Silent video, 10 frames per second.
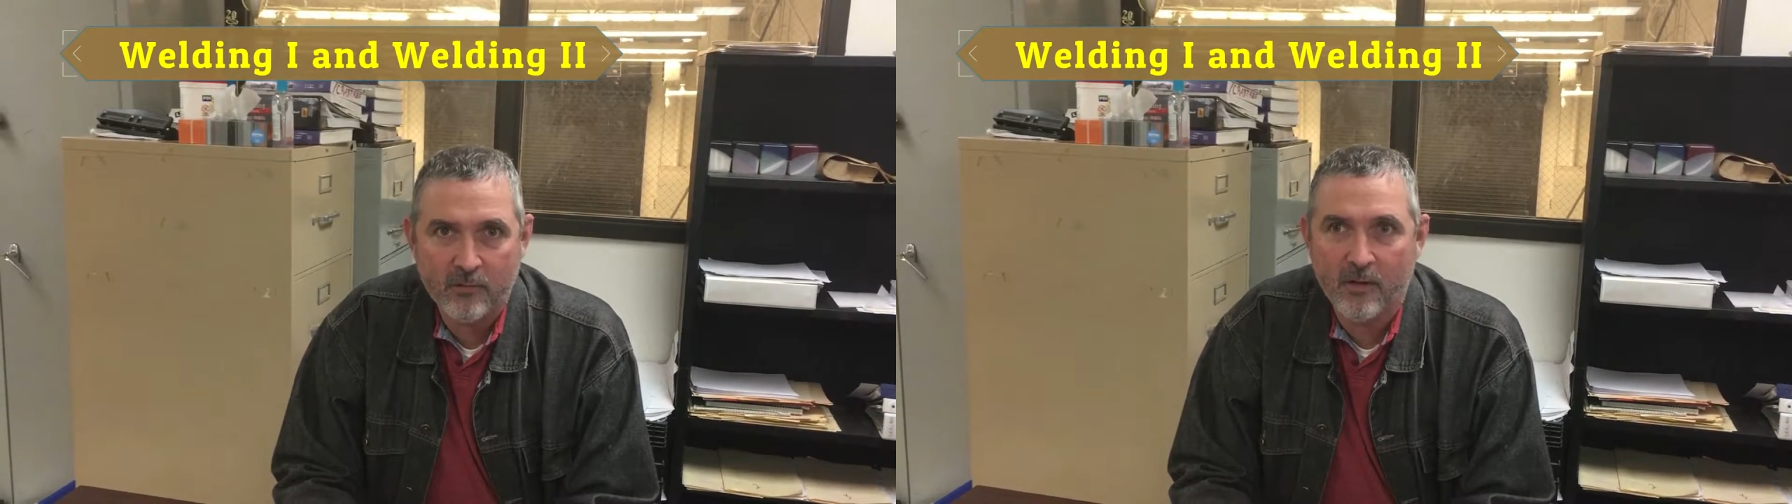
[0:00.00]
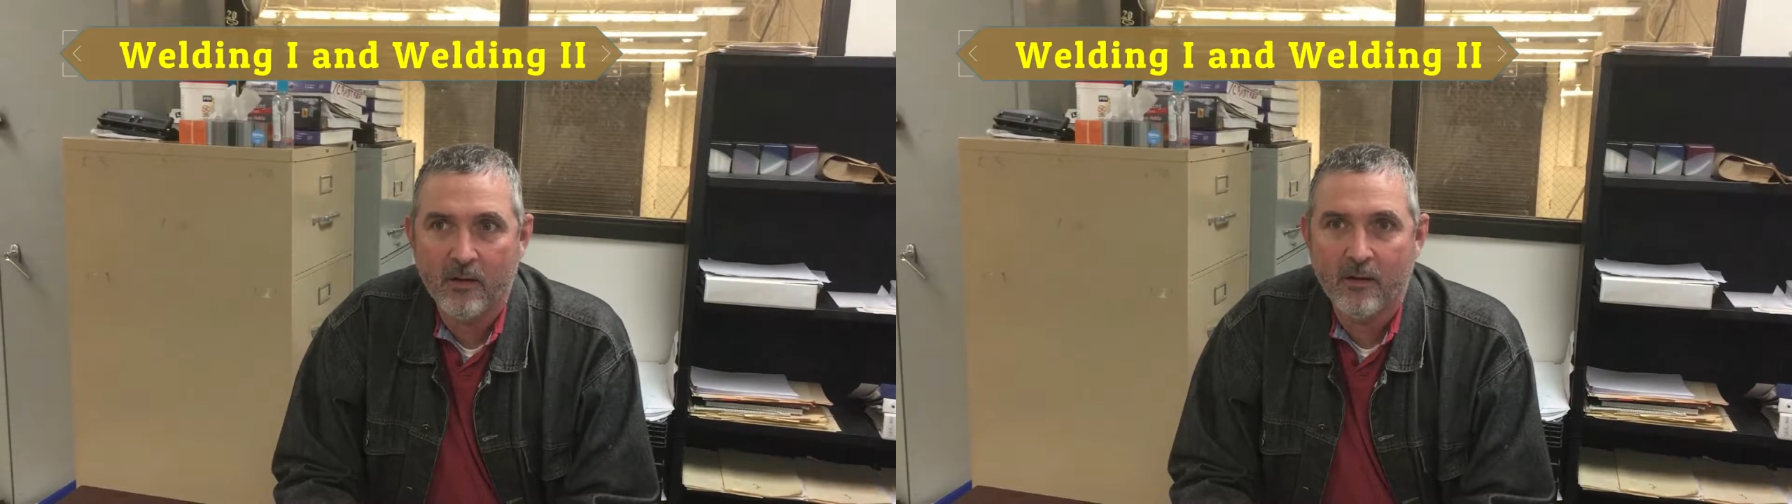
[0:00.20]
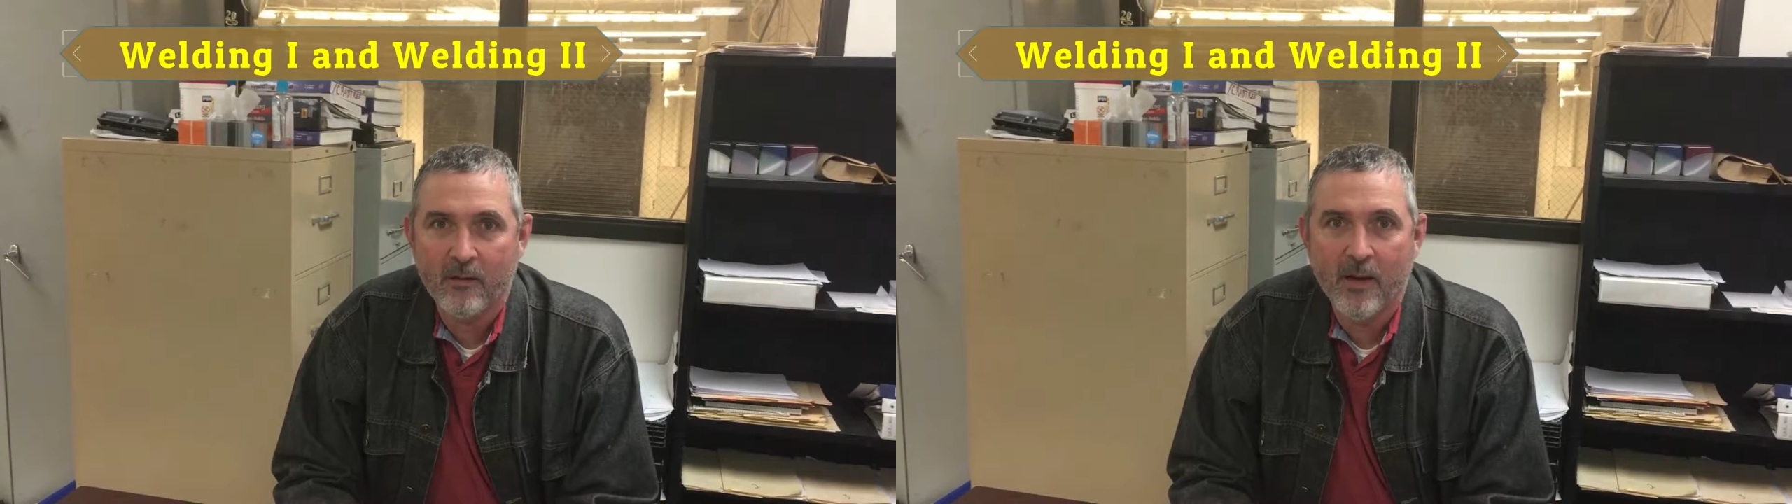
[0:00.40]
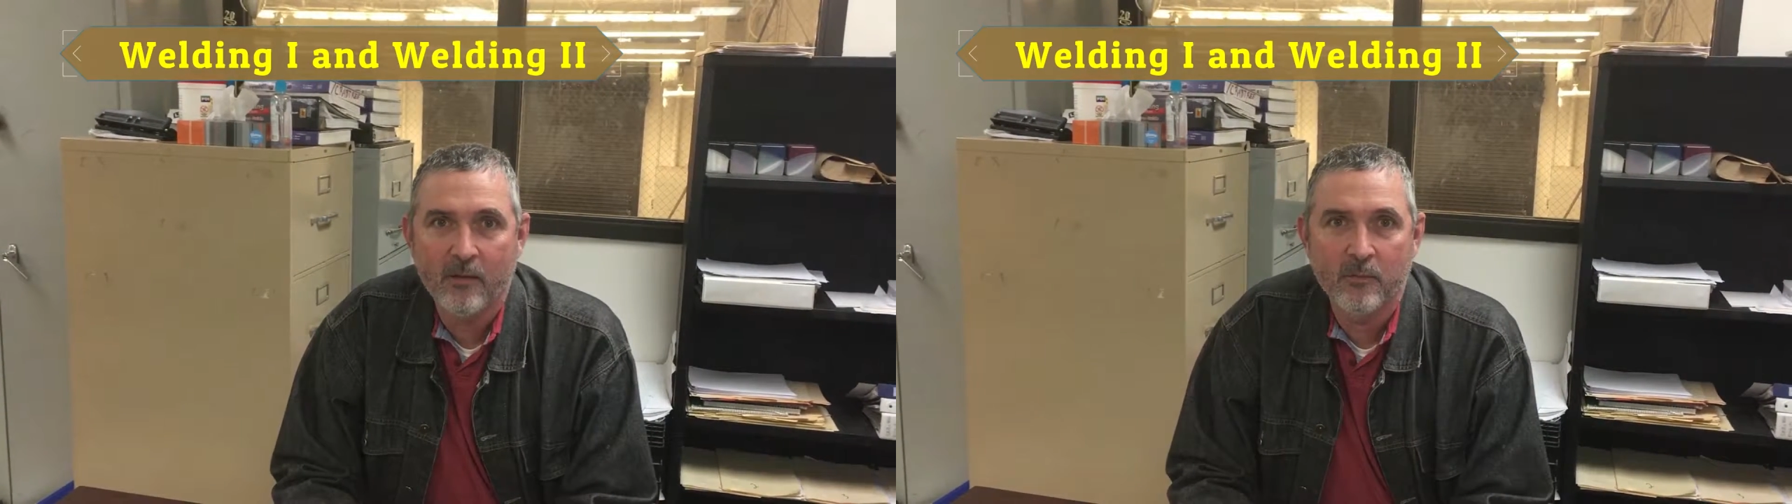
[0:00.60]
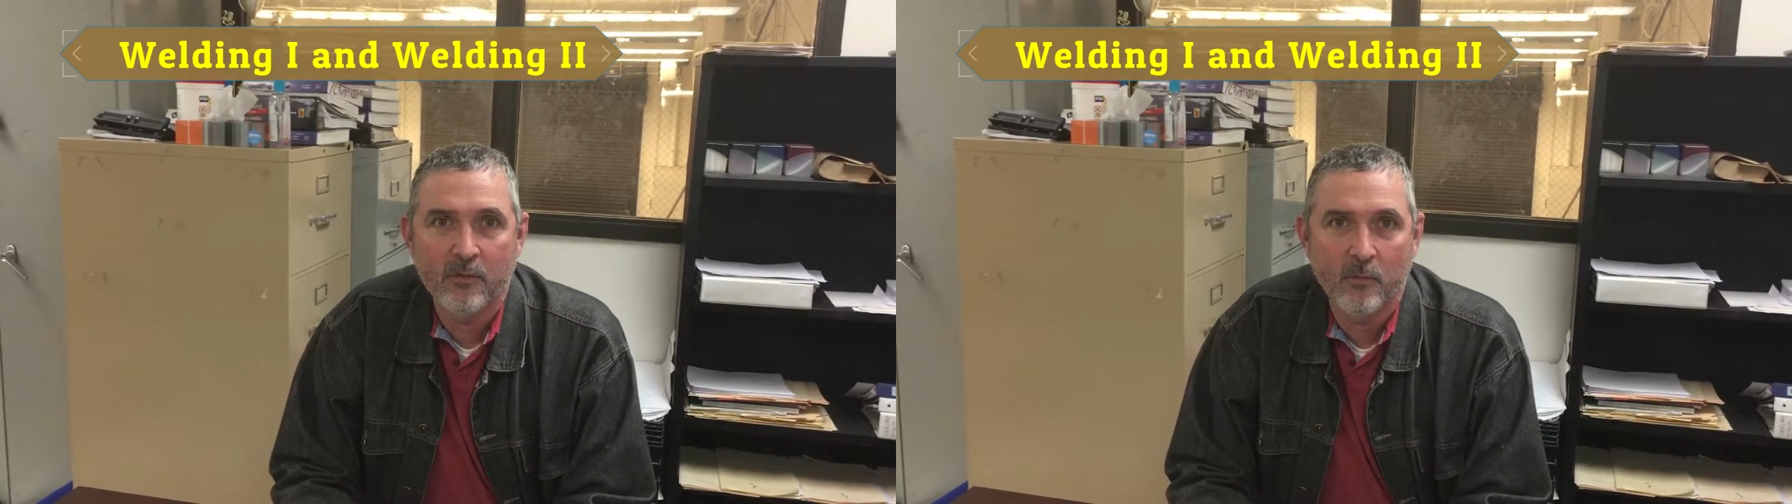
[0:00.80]

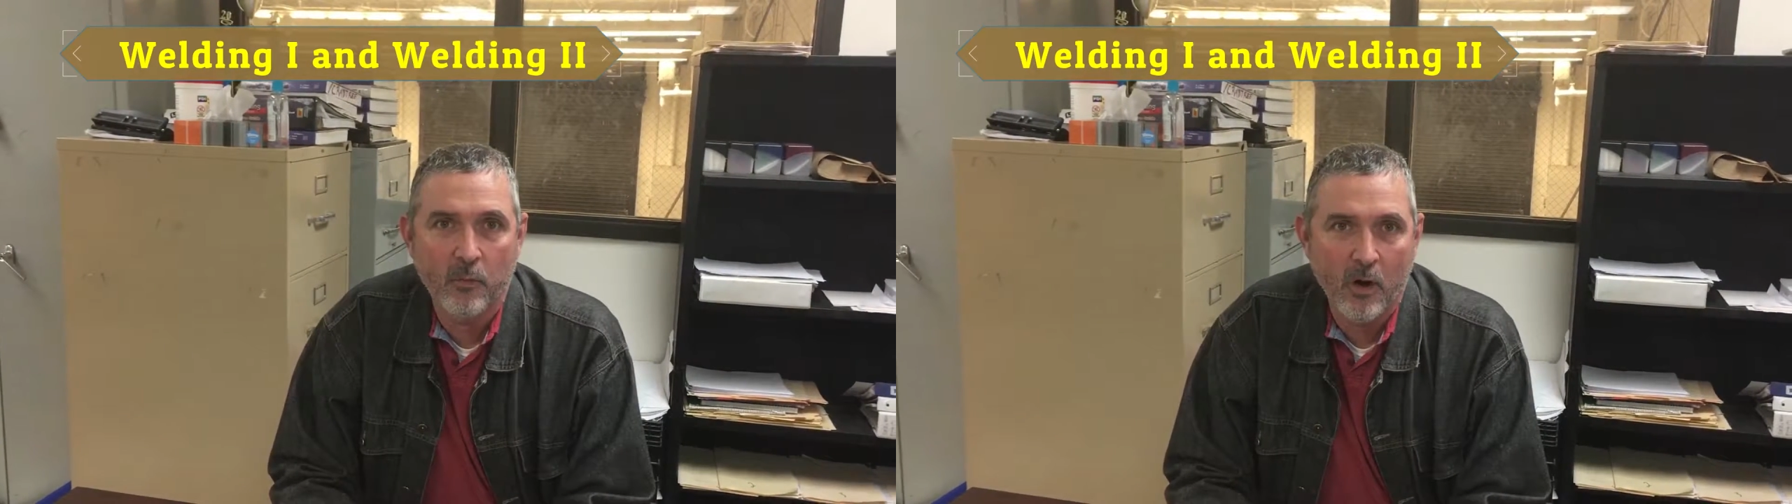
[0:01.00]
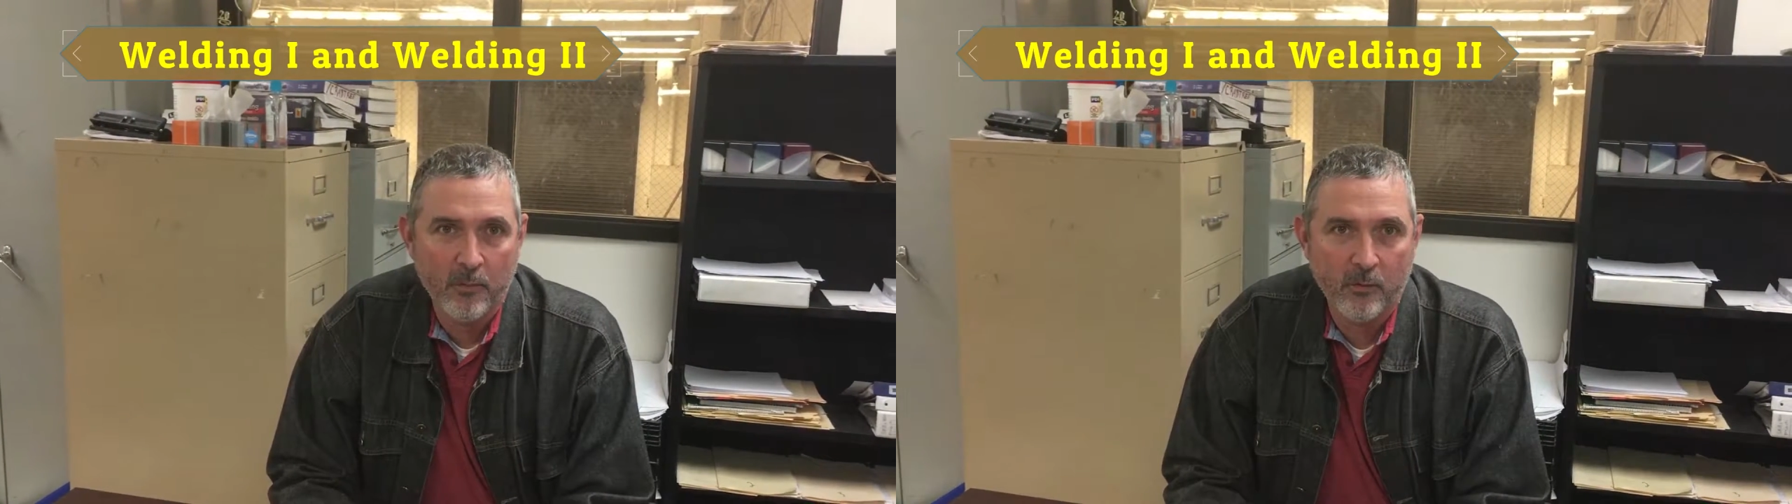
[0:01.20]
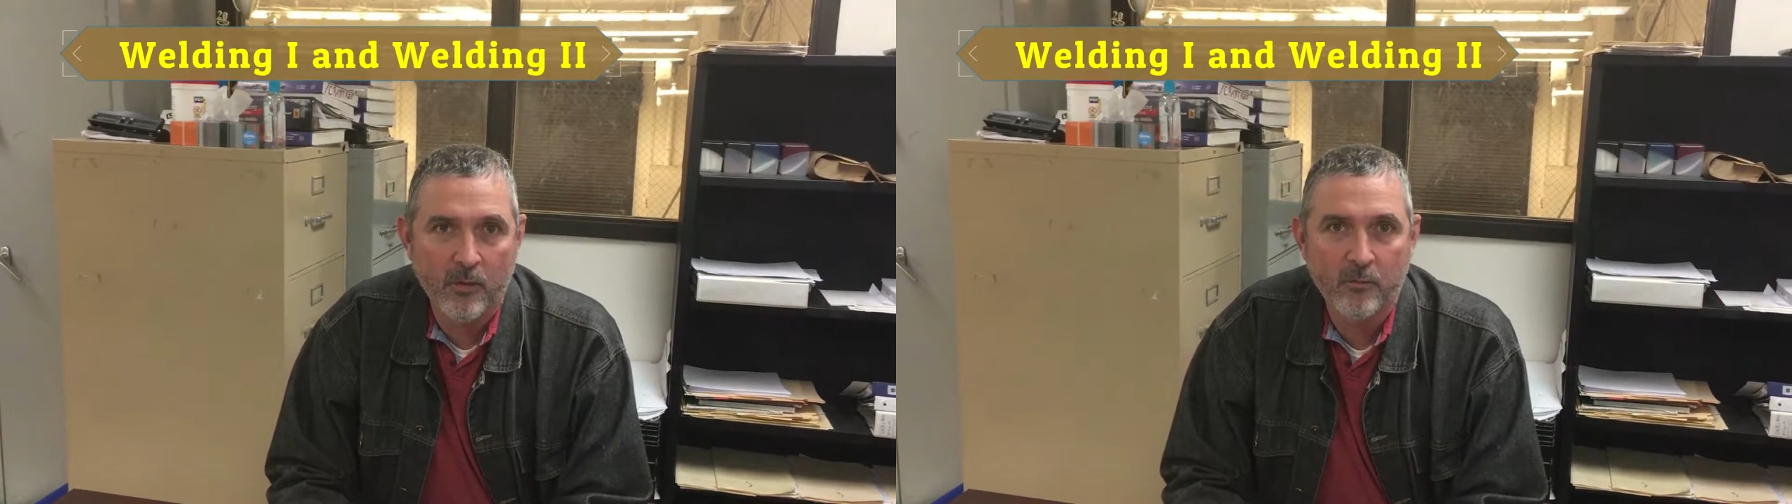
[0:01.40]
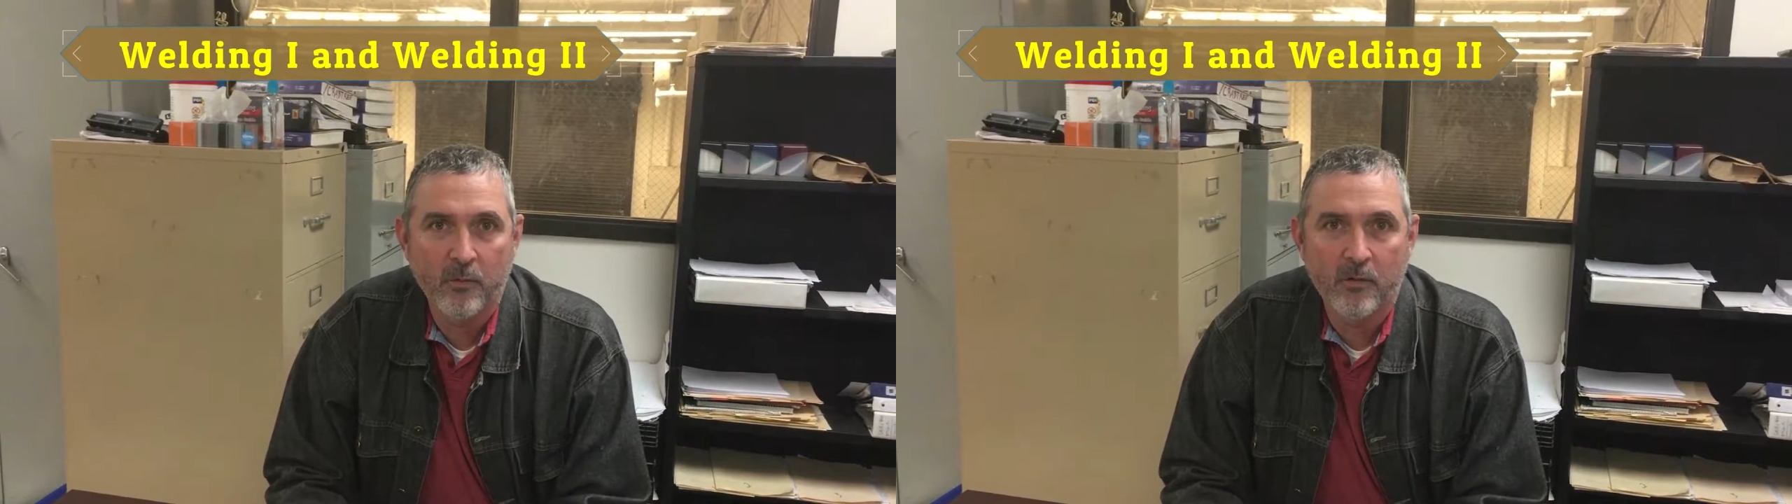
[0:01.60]
how to properly run